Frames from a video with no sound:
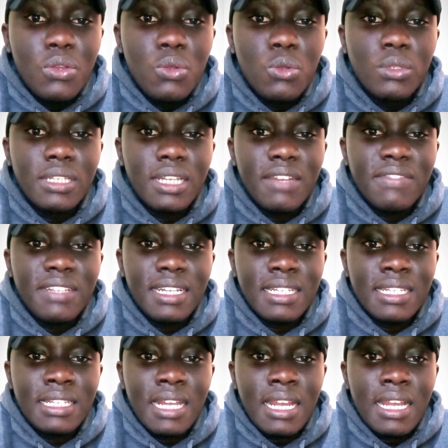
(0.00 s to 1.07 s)
who serves
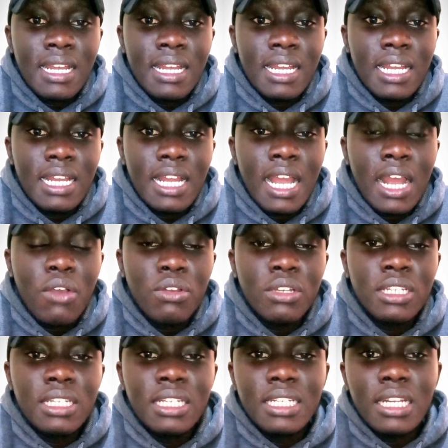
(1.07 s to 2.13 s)
as a
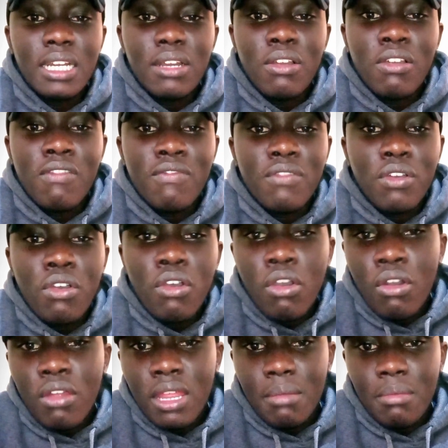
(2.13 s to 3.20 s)
coordinator of
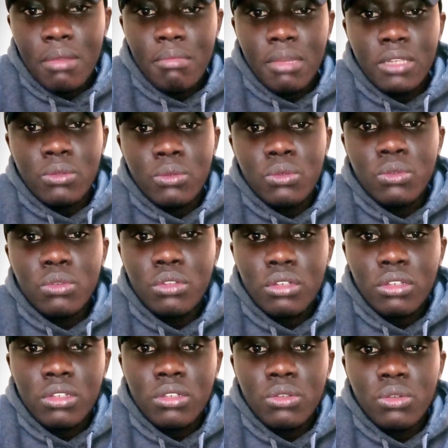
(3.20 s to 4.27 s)
all the members who do
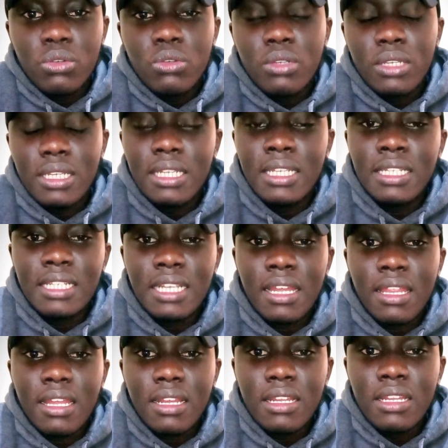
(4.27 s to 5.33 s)
not know each
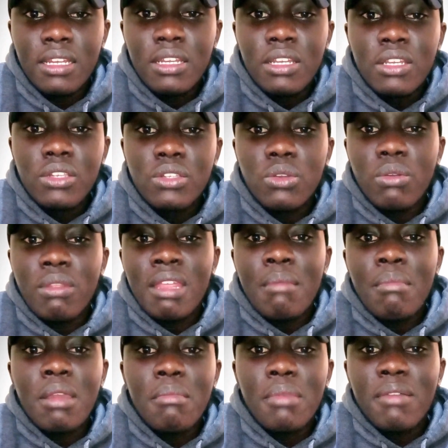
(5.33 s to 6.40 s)
other. So the
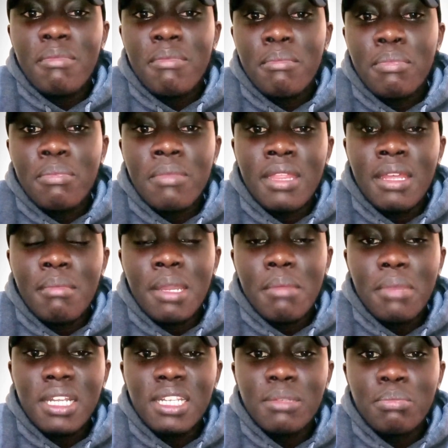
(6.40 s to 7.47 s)

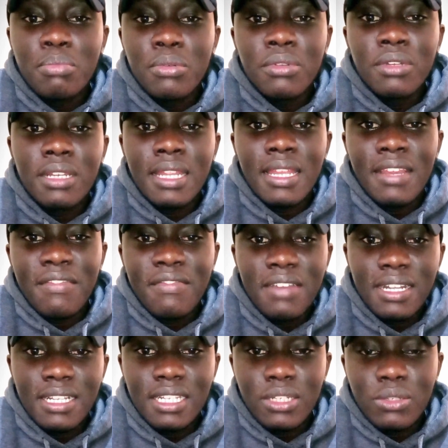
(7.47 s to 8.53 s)
members pool their
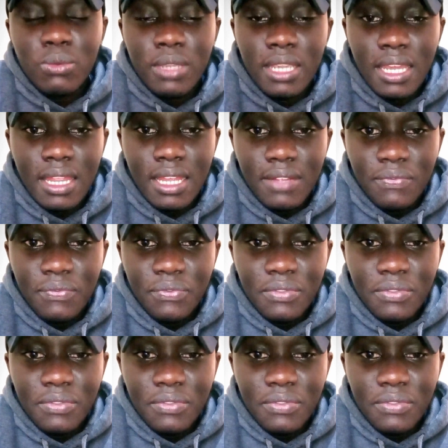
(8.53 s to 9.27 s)
funds together.